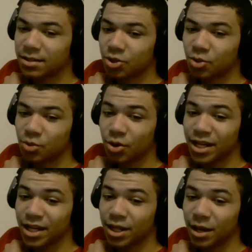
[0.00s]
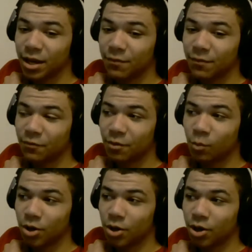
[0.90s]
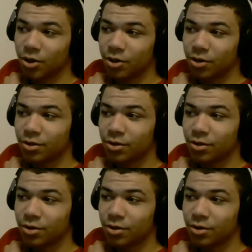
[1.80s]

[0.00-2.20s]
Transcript: so you would only get the benefit from one card.